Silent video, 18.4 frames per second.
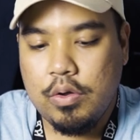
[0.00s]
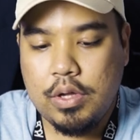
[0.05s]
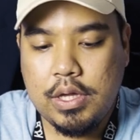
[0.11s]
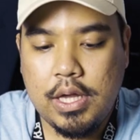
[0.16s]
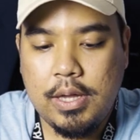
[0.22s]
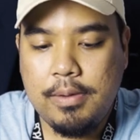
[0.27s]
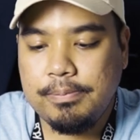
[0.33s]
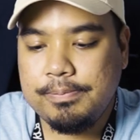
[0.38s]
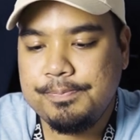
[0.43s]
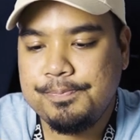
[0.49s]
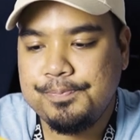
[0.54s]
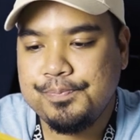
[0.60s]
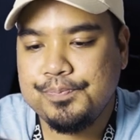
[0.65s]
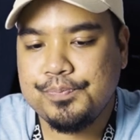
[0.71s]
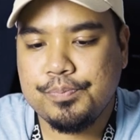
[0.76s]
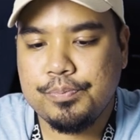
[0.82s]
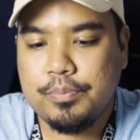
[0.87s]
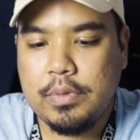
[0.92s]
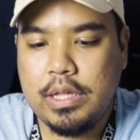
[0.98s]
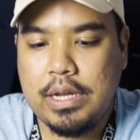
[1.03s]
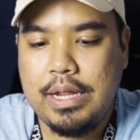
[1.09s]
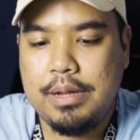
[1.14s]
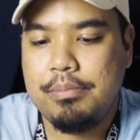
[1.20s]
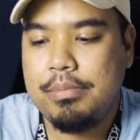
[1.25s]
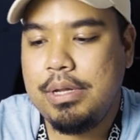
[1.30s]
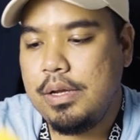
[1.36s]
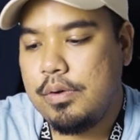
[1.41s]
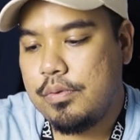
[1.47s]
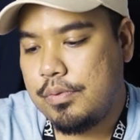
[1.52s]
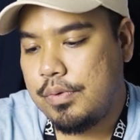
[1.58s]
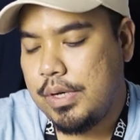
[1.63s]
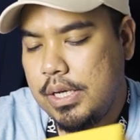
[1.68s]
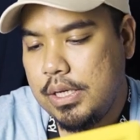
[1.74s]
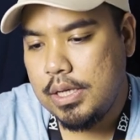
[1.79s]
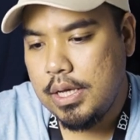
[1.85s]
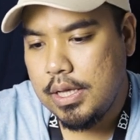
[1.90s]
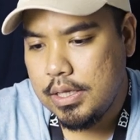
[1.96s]
Okay, let me
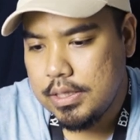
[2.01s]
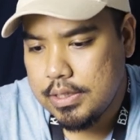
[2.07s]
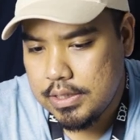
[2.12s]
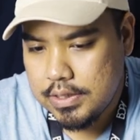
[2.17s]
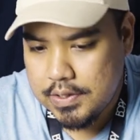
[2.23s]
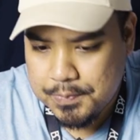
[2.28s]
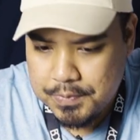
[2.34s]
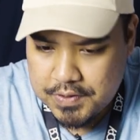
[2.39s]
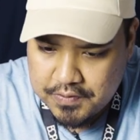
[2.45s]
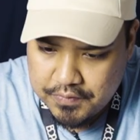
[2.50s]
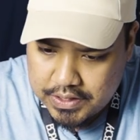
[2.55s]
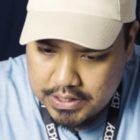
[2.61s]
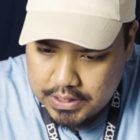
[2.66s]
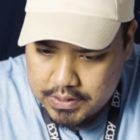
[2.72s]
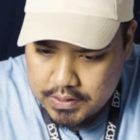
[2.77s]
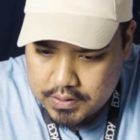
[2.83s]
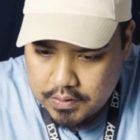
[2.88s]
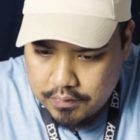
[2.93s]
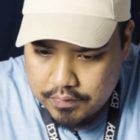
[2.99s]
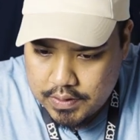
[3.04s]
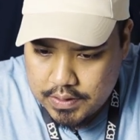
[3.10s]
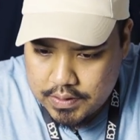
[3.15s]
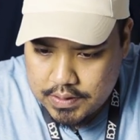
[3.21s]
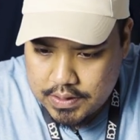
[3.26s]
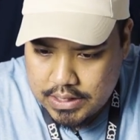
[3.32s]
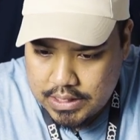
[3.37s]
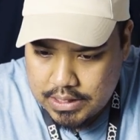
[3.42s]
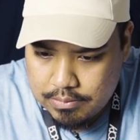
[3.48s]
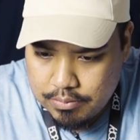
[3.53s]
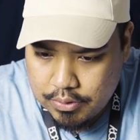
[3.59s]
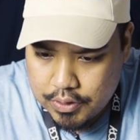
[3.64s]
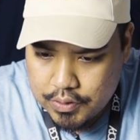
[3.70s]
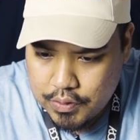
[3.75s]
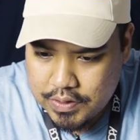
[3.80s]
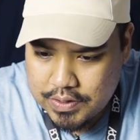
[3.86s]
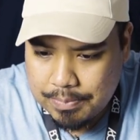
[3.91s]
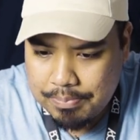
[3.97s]
read the specifications of this
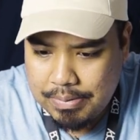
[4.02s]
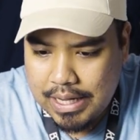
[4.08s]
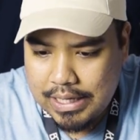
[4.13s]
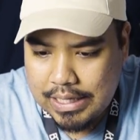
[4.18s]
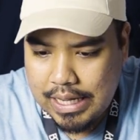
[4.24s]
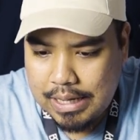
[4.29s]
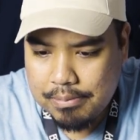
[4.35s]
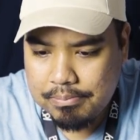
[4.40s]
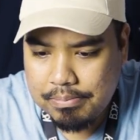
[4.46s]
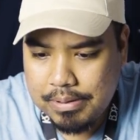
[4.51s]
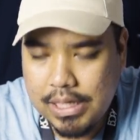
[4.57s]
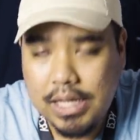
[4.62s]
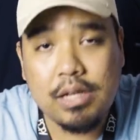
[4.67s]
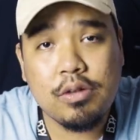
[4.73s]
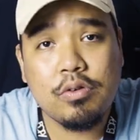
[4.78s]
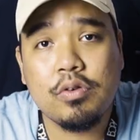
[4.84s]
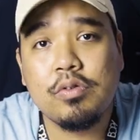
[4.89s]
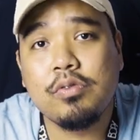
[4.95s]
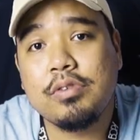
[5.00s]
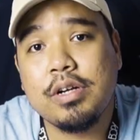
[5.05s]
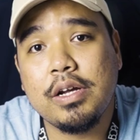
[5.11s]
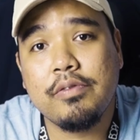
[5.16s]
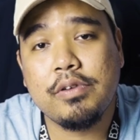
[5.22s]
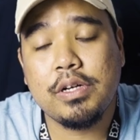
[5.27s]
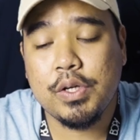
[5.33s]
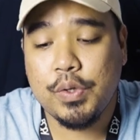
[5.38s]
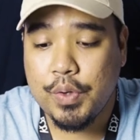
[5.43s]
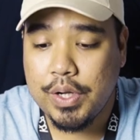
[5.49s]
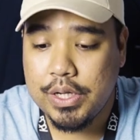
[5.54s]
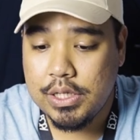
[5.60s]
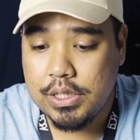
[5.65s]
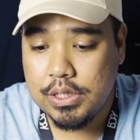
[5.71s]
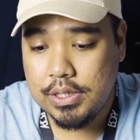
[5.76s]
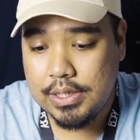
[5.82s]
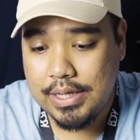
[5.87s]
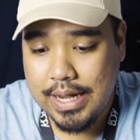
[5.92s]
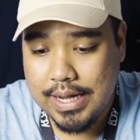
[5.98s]
keyboard. So it's a plug and play, no driver
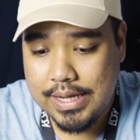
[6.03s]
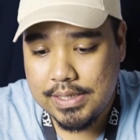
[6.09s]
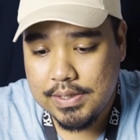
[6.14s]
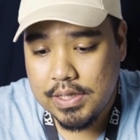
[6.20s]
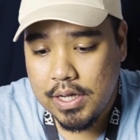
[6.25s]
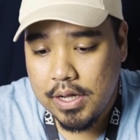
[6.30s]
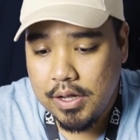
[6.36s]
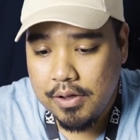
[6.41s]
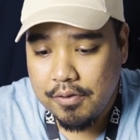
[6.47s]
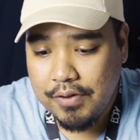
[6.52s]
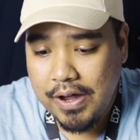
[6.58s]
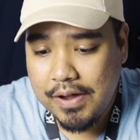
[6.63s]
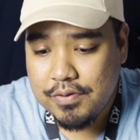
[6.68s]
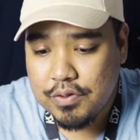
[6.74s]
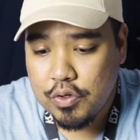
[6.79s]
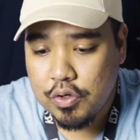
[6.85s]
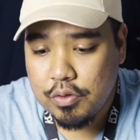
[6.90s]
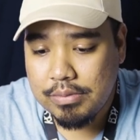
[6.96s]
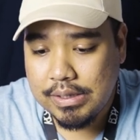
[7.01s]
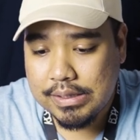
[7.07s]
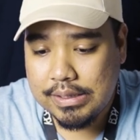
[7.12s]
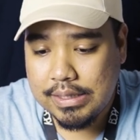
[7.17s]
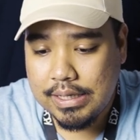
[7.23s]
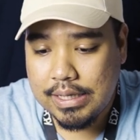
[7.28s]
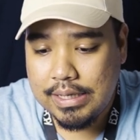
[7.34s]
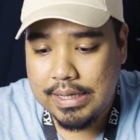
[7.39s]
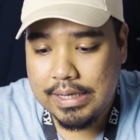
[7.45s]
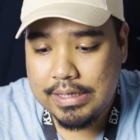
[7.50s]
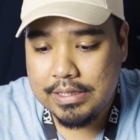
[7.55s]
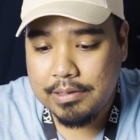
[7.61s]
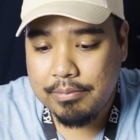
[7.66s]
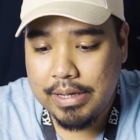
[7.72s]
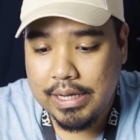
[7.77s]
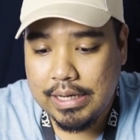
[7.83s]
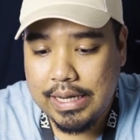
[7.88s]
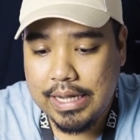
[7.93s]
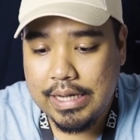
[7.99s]
required. Nice. 5-zone multicolor LED
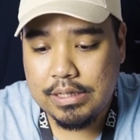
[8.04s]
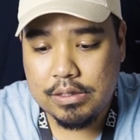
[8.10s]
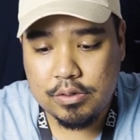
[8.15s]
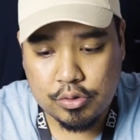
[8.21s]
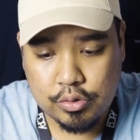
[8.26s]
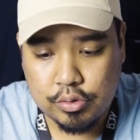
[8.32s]
backlight.